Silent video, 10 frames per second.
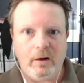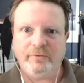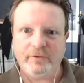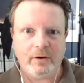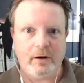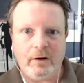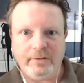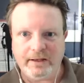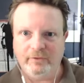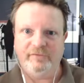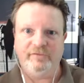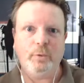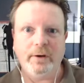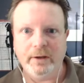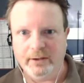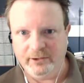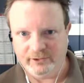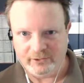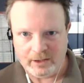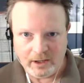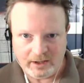after all that euphoria is